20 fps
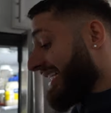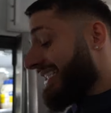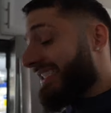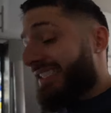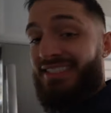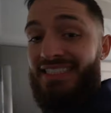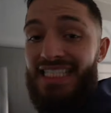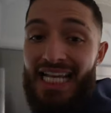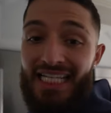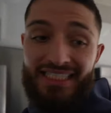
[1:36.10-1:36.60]
tastes
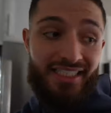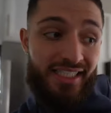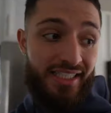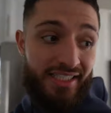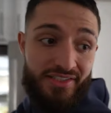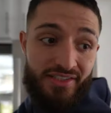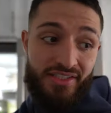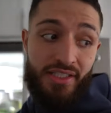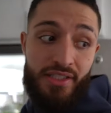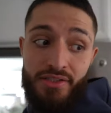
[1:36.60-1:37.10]
exactly like
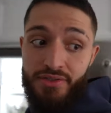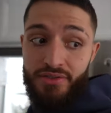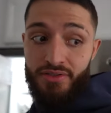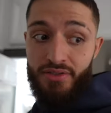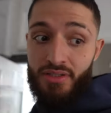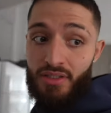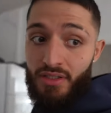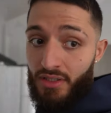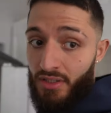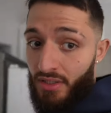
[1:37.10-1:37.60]
a Snickers.
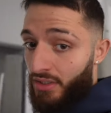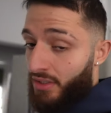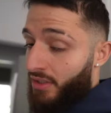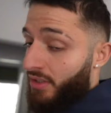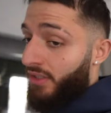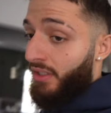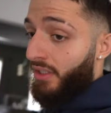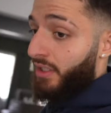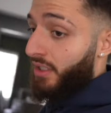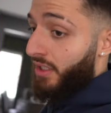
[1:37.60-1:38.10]

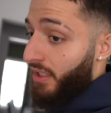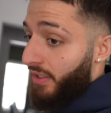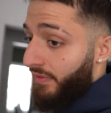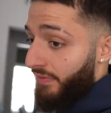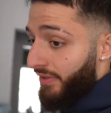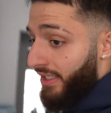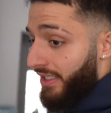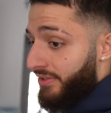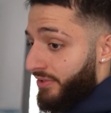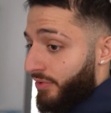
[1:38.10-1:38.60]
And if
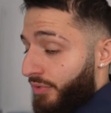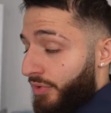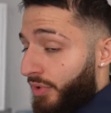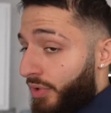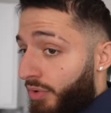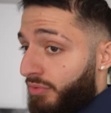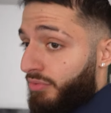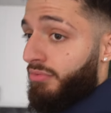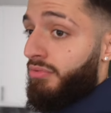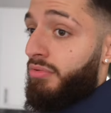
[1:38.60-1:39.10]
you guys don't
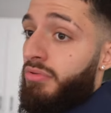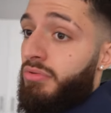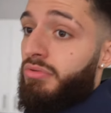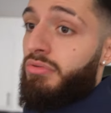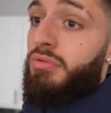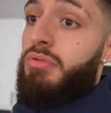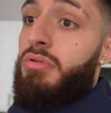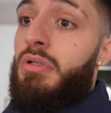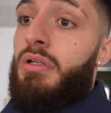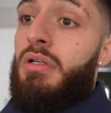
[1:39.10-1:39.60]
know,
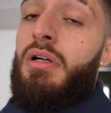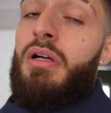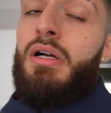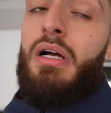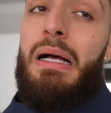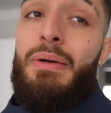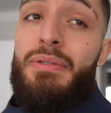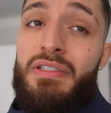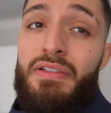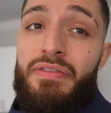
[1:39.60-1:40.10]

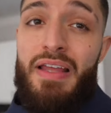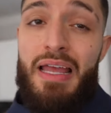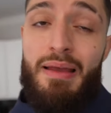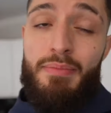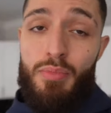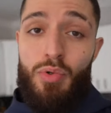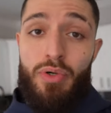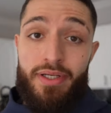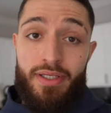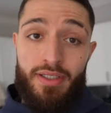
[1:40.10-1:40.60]
I was a
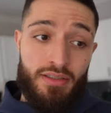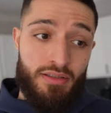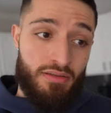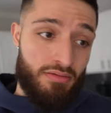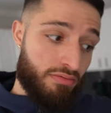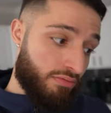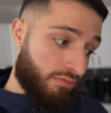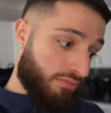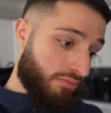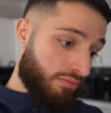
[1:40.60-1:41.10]
fat boy. You
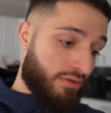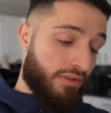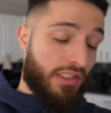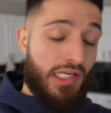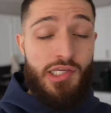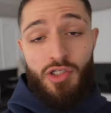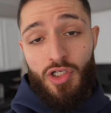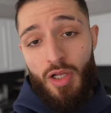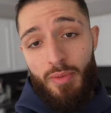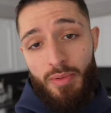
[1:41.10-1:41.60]

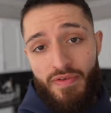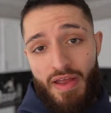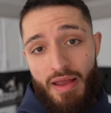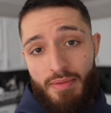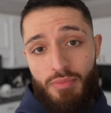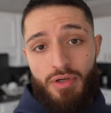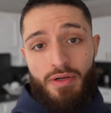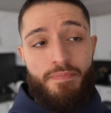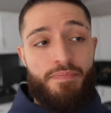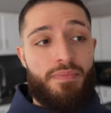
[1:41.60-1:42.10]
used to call me
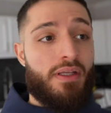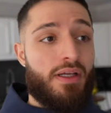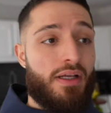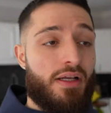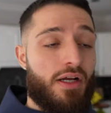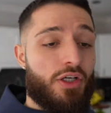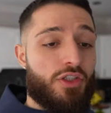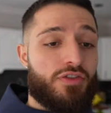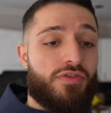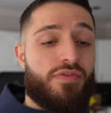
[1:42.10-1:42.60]
fat boy.
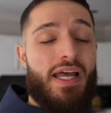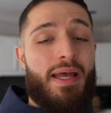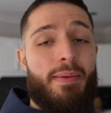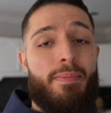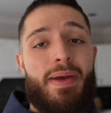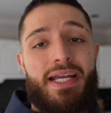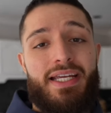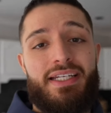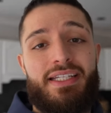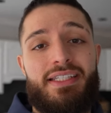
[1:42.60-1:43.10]
I was fat
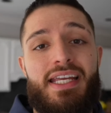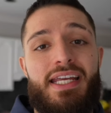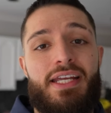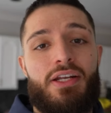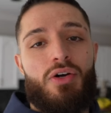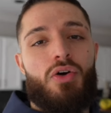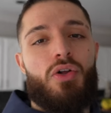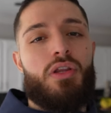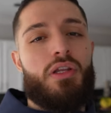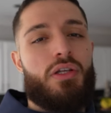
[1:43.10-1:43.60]
back in the day
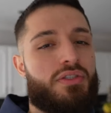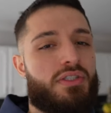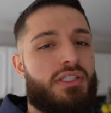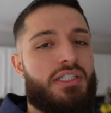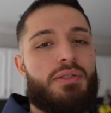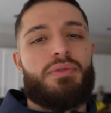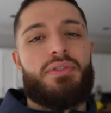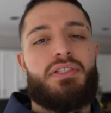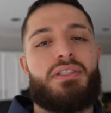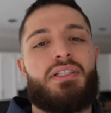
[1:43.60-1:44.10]
and all I used to
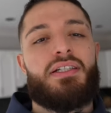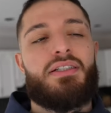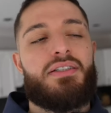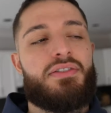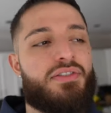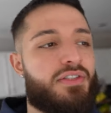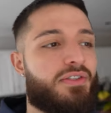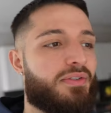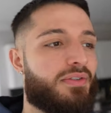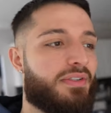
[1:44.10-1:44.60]
eat was
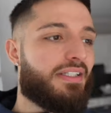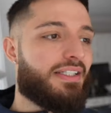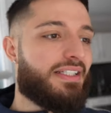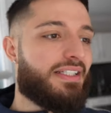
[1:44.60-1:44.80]
Snickers, so.